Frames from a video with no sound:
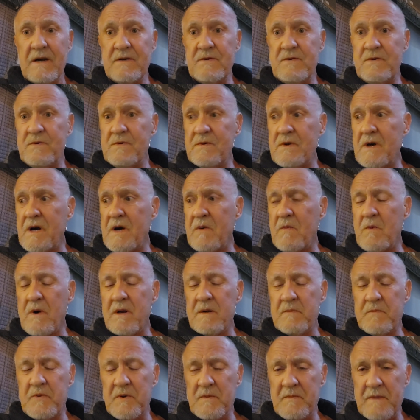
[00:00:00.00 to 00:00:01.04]
do not want
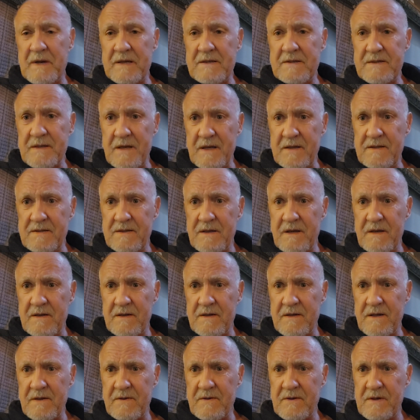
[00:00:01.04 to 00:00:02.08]
to put my sights on
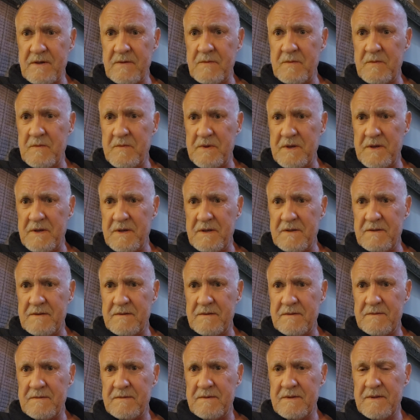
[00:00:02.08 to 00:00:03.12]
another human being.
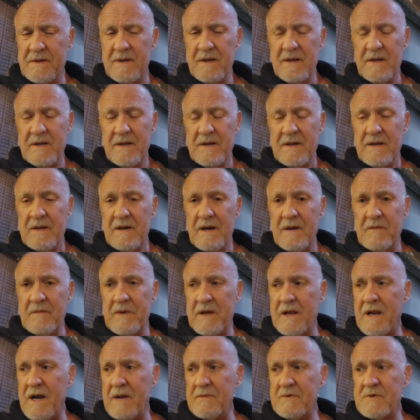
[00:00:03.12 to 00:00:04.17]
I
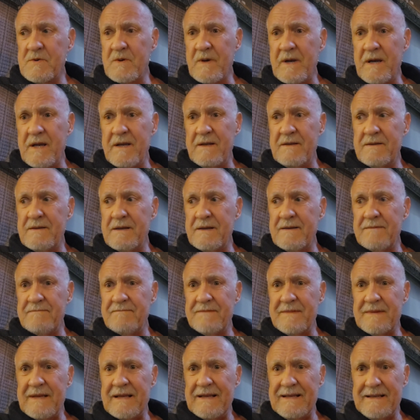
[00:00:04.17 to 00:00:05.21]
mean, I'm trained
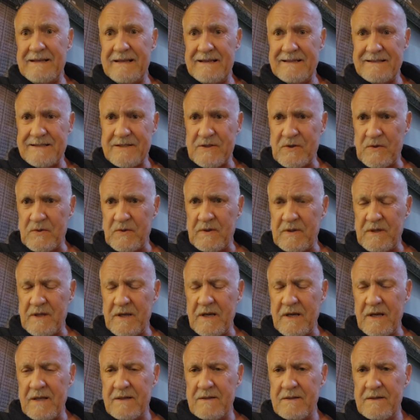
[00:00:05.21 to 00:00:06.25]
against doing
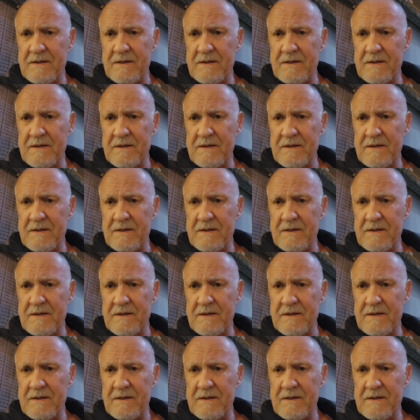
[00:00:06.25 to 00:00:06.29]
that.